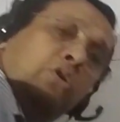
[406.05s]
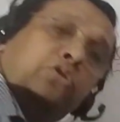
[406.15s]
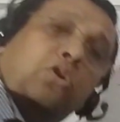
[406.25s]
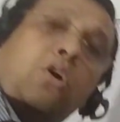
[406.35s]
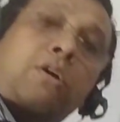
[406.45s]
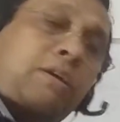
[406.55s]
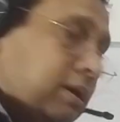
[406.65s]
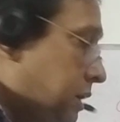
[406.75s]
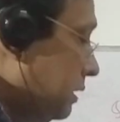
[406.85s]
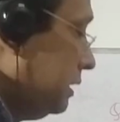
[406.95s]
So,
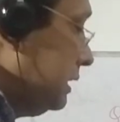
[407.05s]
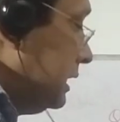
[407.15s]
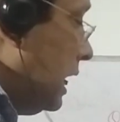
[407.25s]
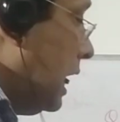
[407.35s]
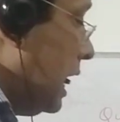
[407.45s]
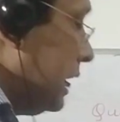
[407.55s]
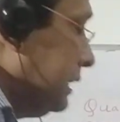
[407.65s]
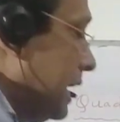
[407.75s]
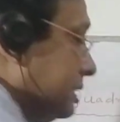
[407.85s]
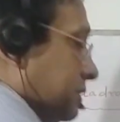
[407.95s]
it
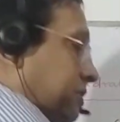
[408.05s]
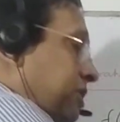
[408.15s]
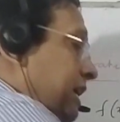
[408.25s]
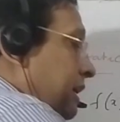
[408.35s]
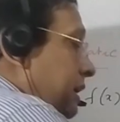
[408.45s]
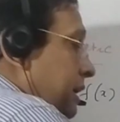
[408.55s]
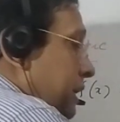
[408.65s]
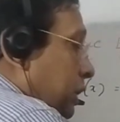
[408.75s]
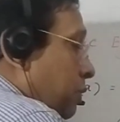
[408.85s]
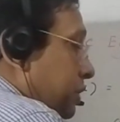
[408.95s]
has three
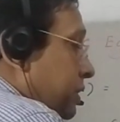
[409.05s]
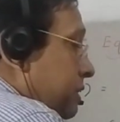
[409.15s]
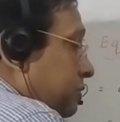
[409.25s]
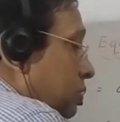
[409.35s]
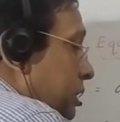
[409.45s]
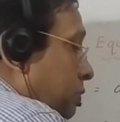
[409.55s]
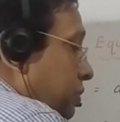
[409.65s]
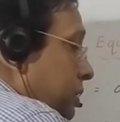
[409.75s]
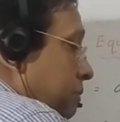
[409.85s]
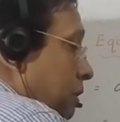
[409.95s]
equations:
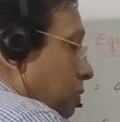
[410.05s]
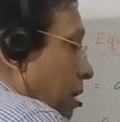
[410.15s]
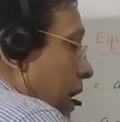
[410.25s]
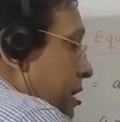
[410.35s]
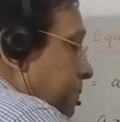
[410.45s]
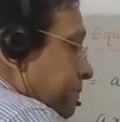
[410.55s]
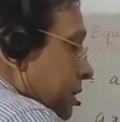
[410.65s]
equation number 1,